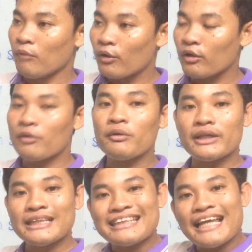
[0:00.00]

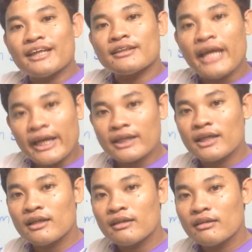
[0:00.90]
borrow is like take.
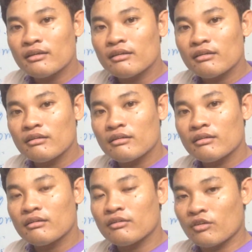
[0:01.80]

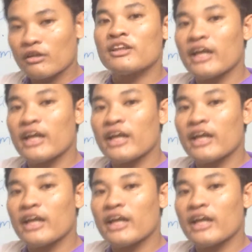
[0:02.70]
You're gonna